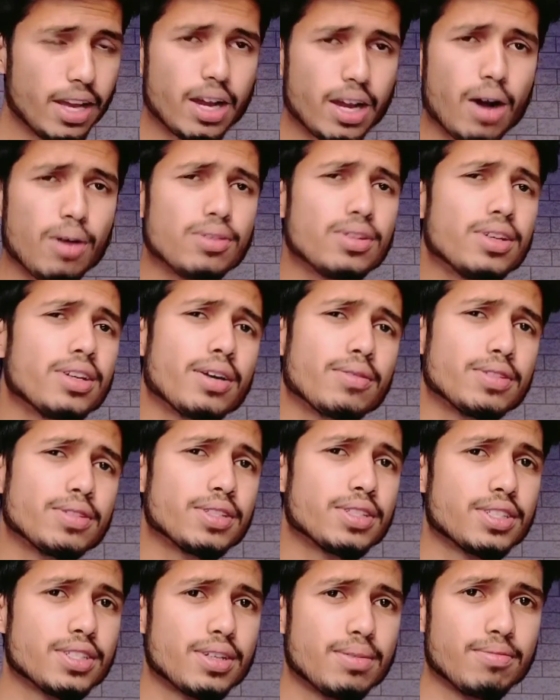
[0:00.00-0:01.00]
like how the
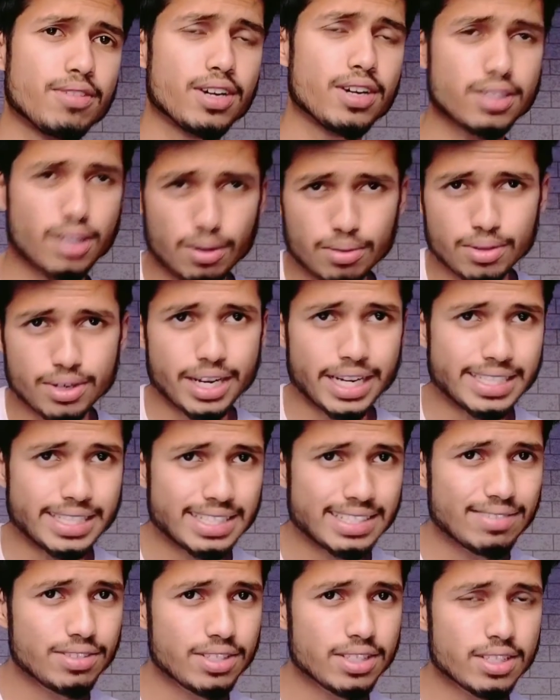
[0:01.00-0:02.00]
nervous system works how the
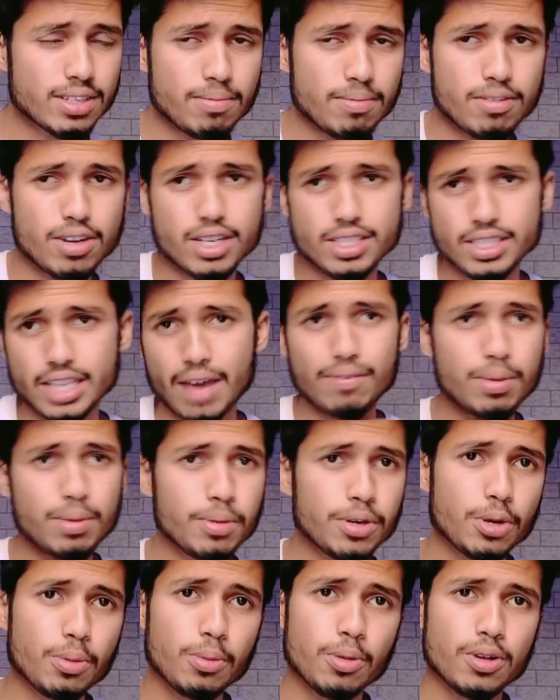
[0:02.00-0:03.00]
digestive system works every
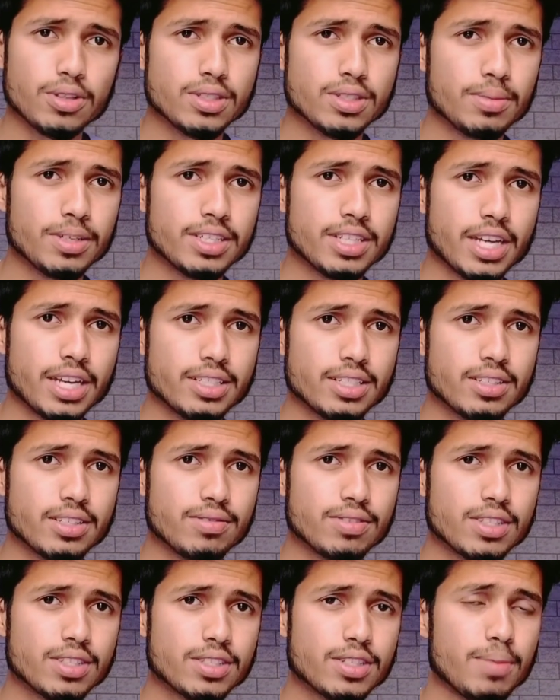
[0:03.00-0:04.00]
metabolism in
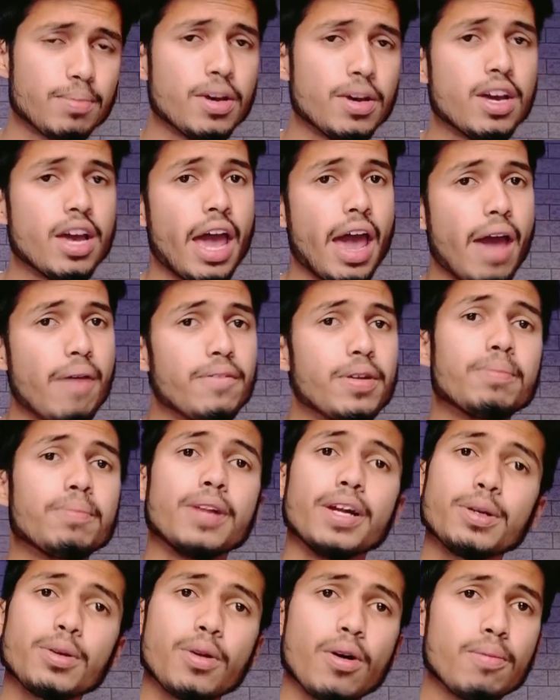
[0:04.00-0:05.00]
digestive system every
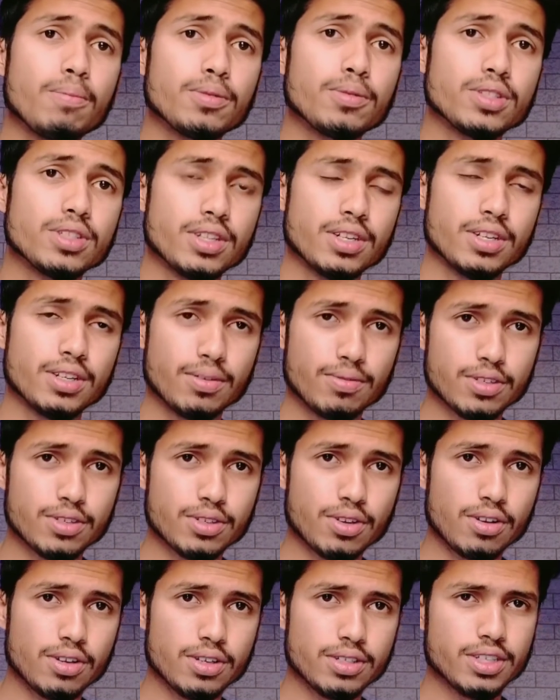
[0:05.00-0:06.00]
blood composition in
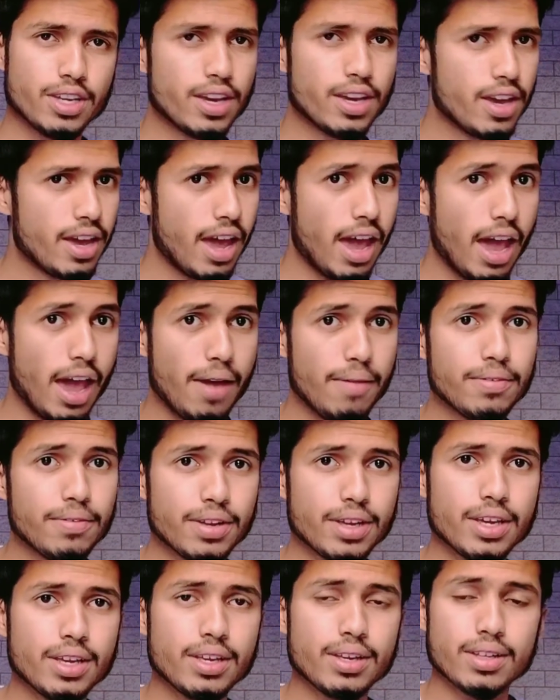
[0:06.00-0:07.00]
physiology
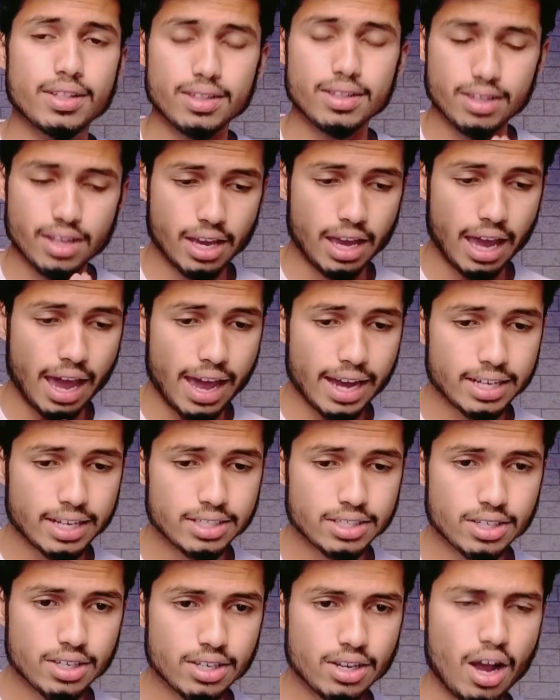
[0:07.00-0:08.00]
everything
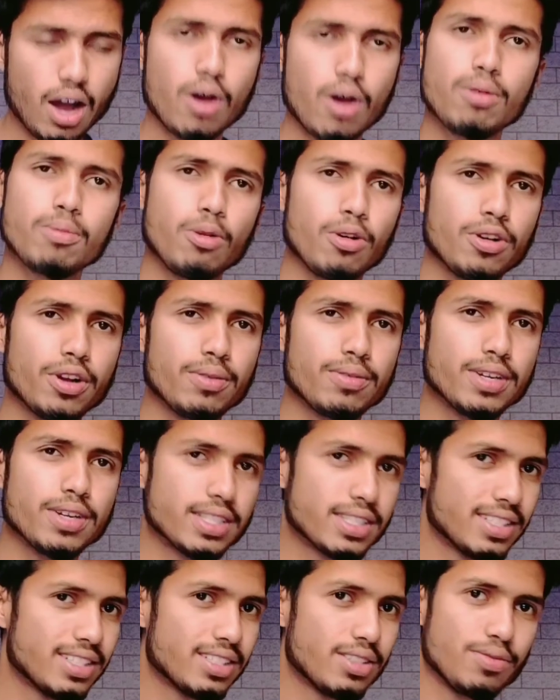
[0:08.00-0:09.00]
actual how body
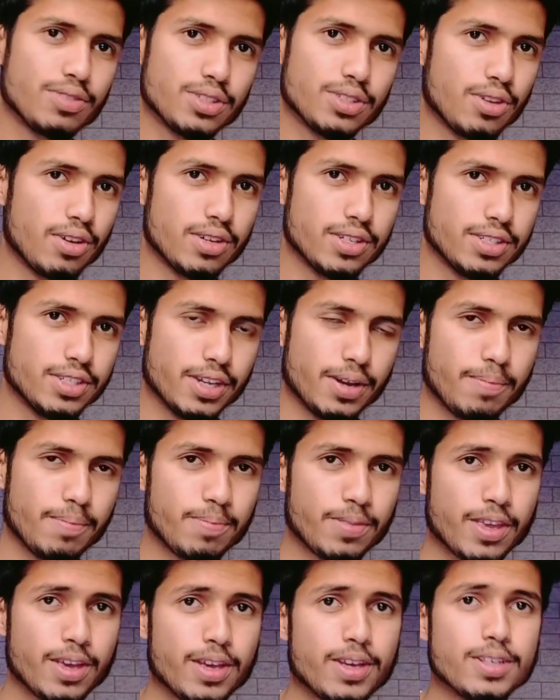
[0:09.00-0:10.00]
works is the physiology
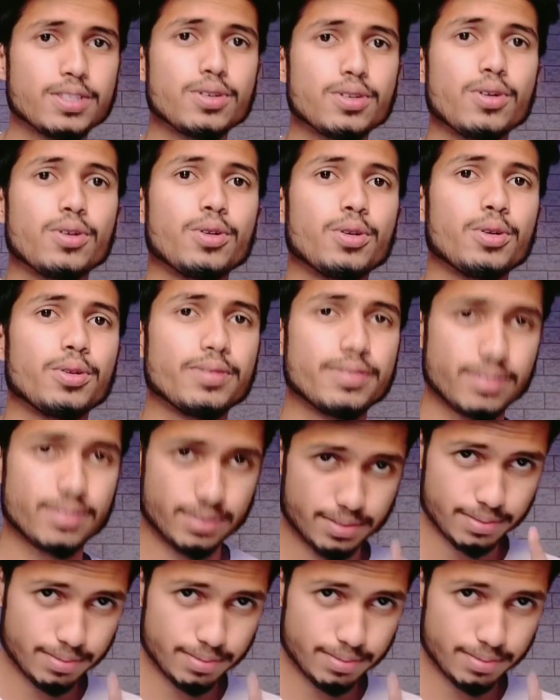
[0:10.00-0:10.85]
so